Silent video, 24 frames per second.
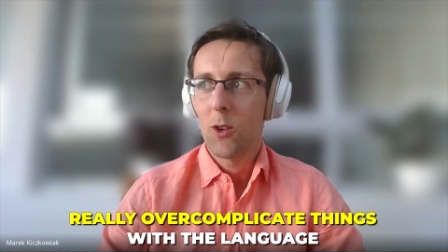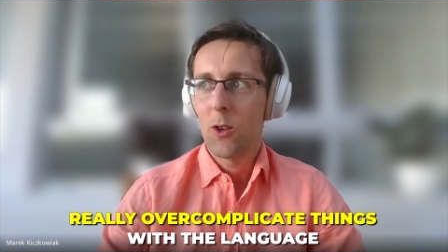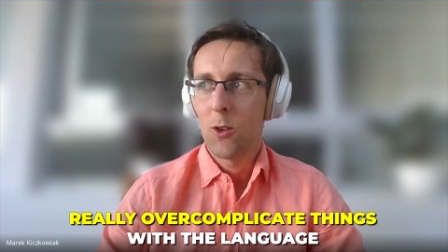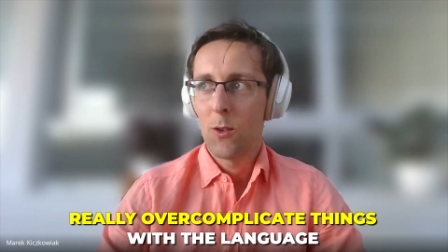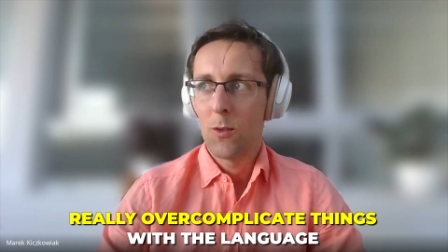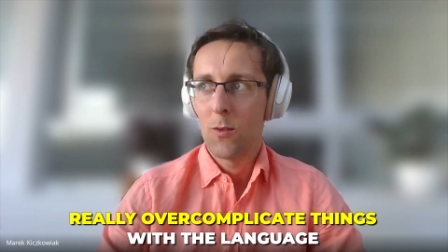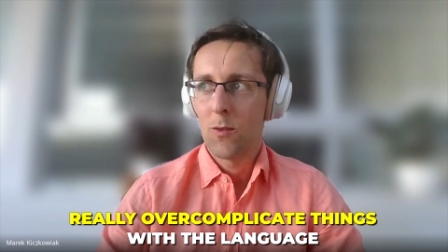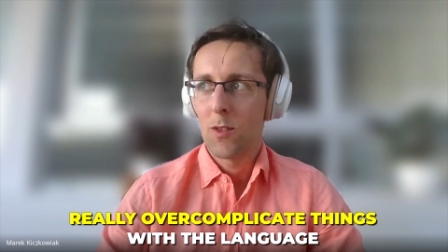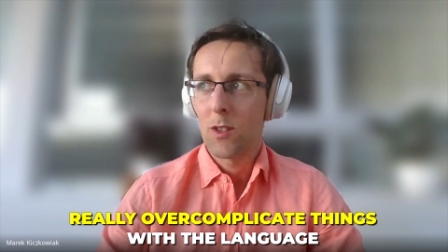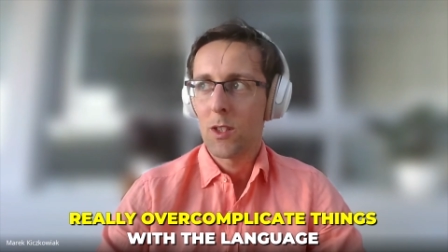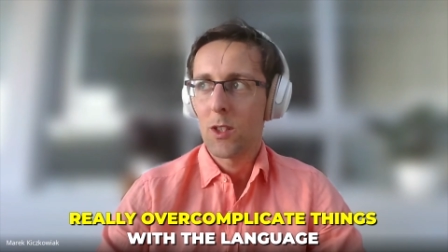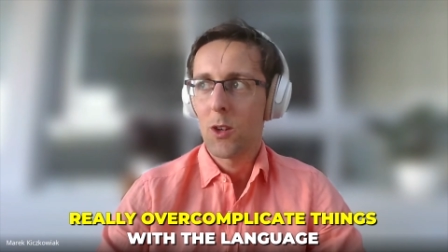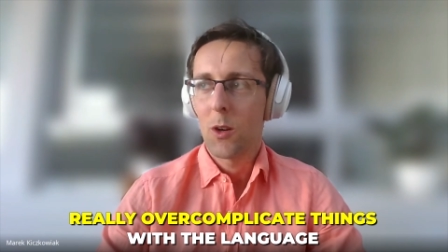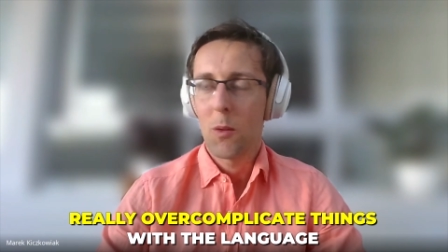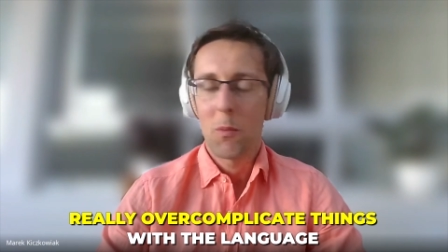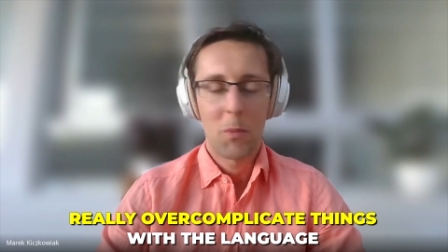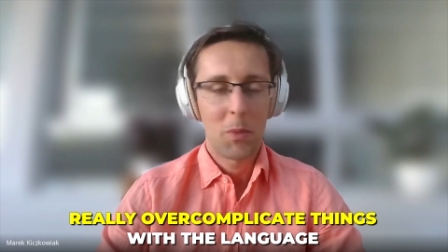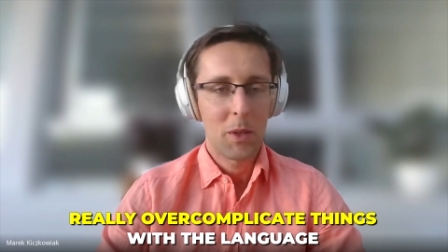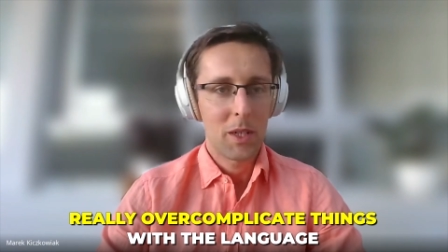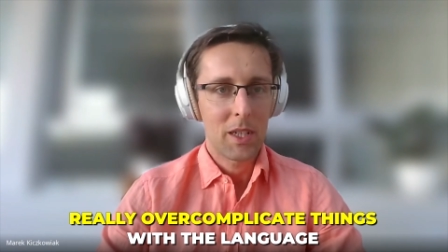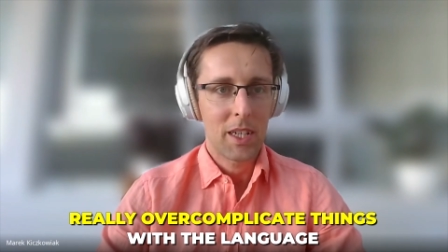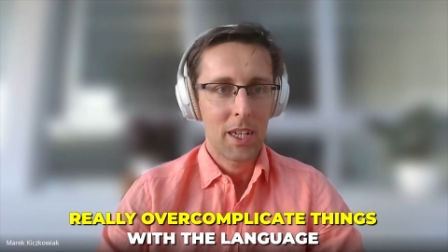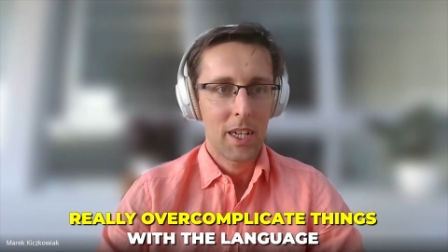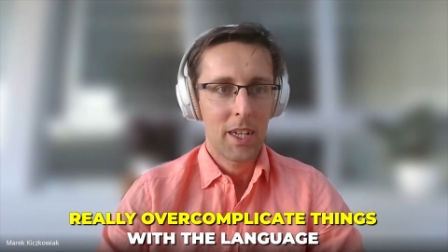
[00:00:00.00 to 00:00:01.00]

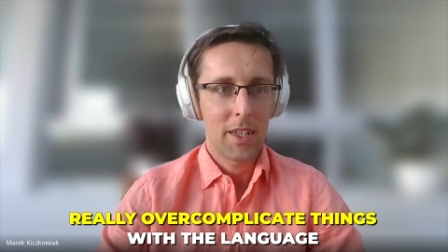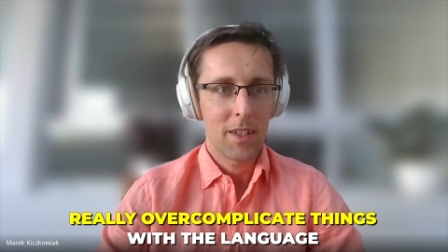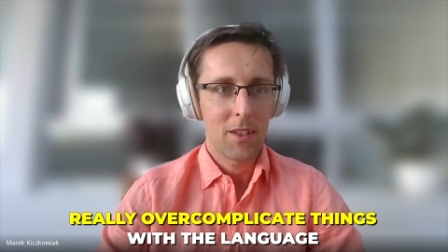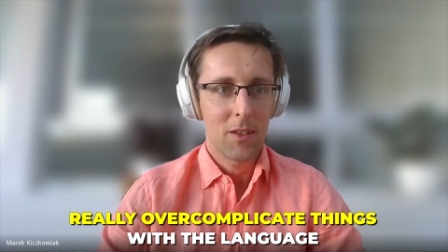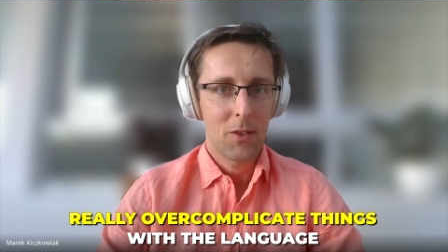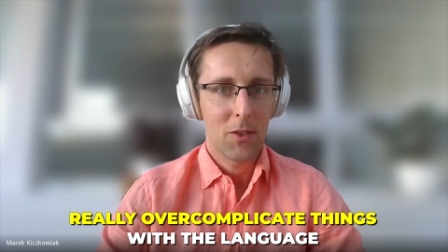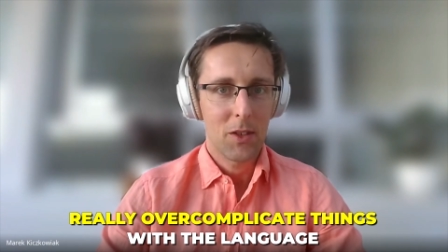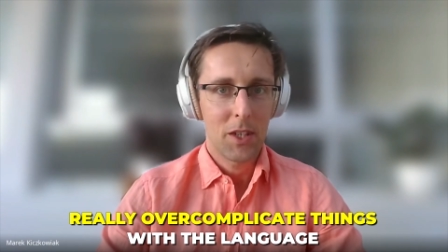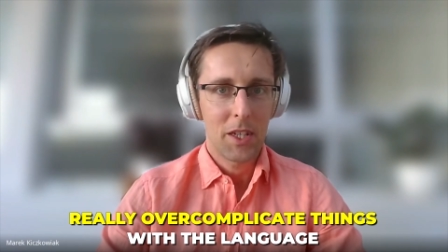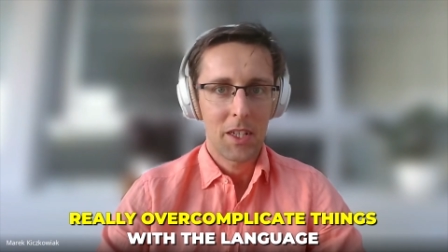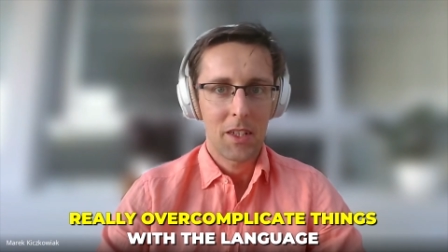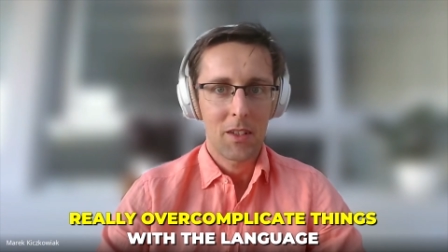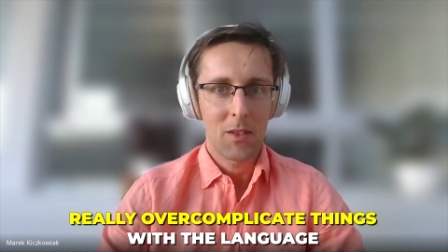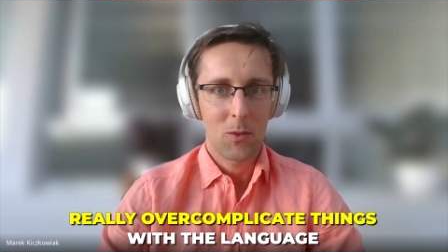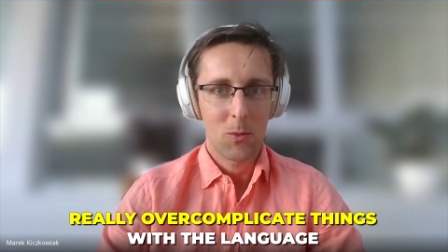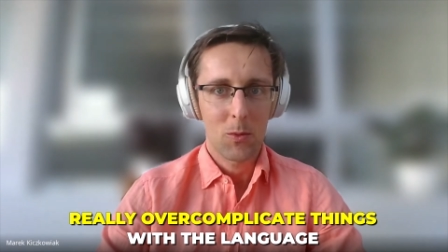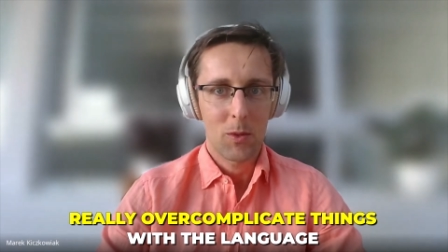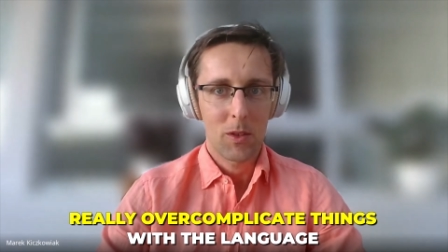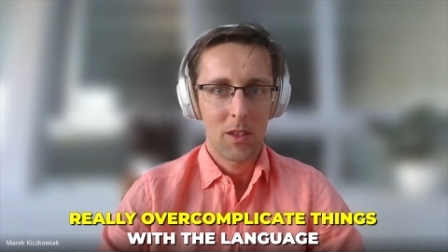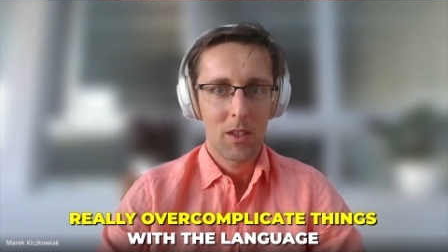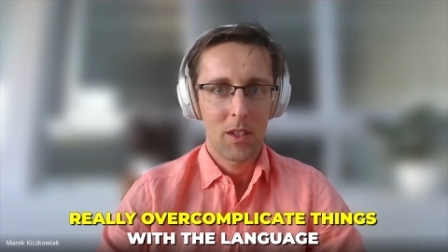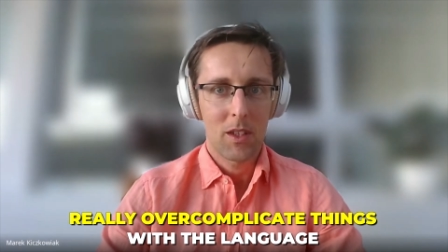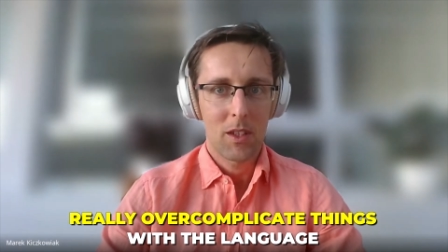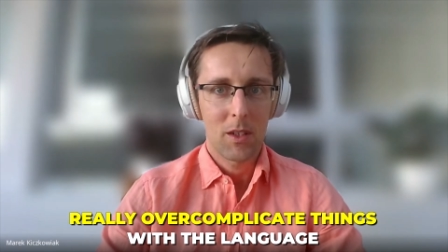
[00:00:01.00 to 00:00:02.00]
overcomplicate things
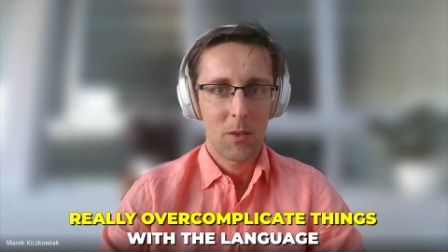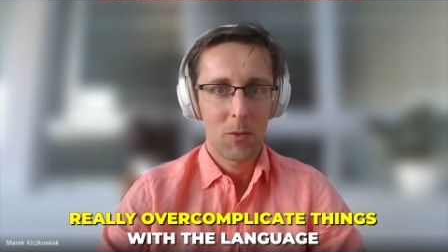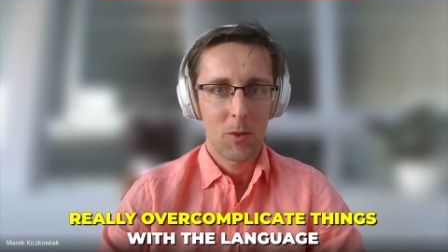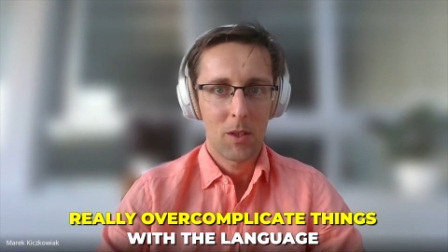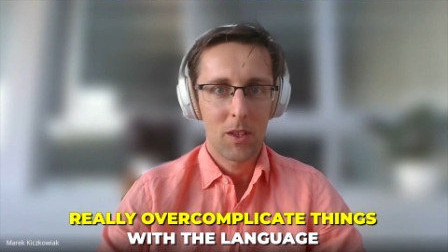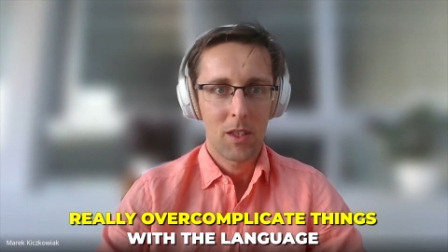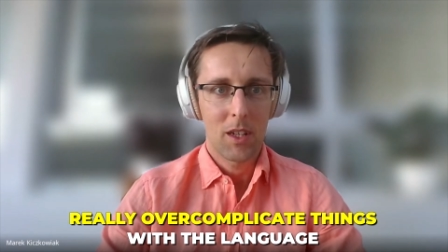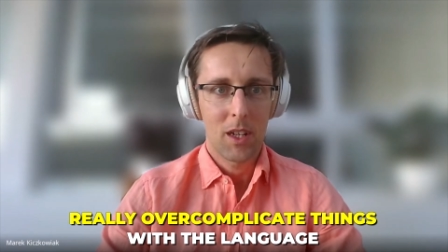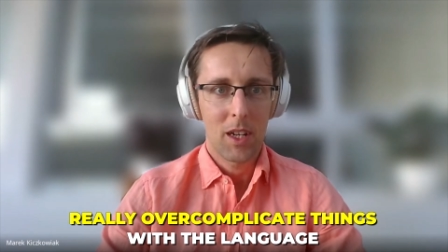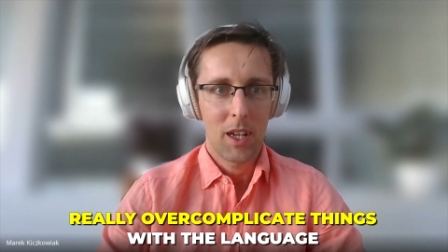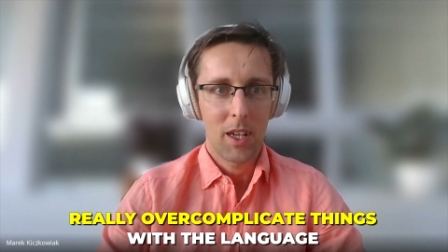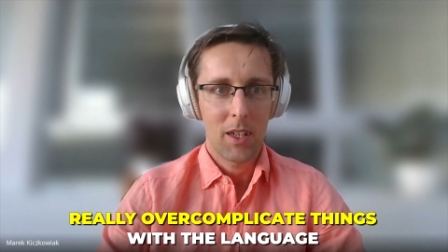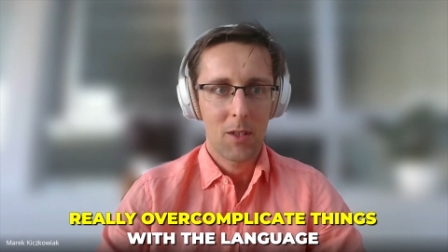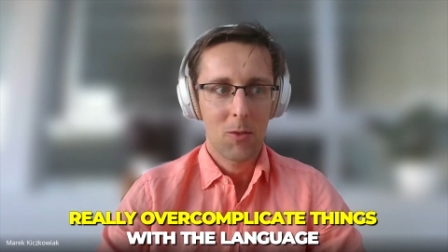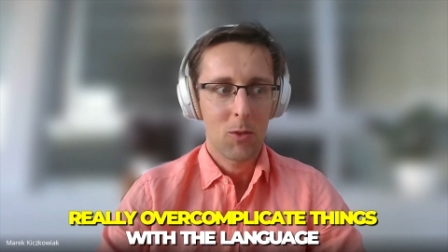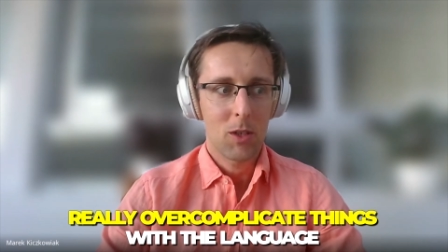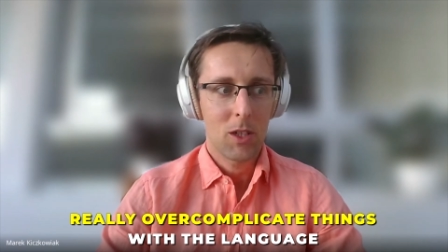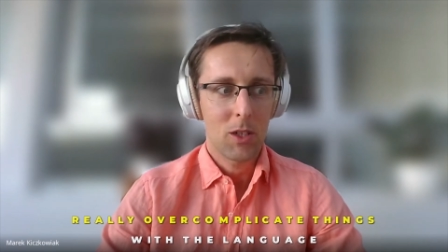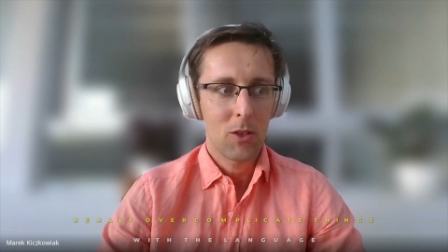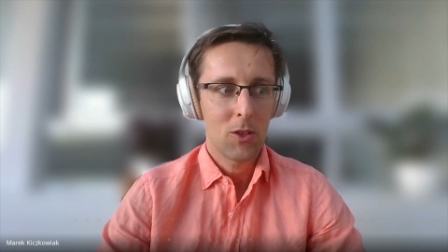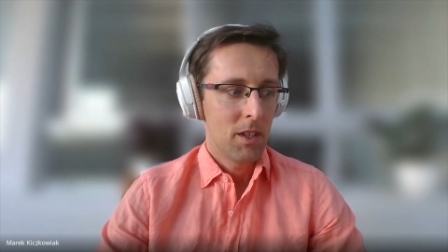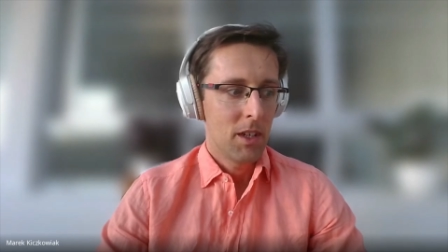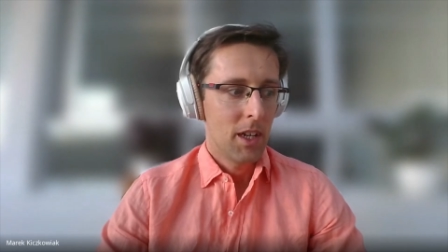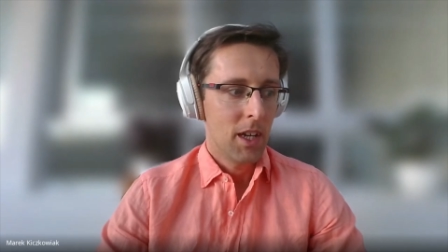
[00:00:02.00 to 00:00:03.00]
with the with the
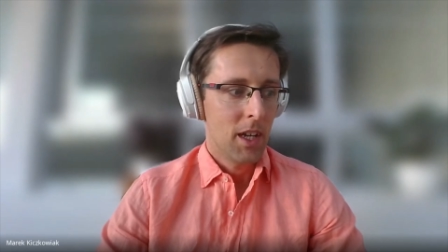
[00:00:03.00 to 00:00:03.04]
language.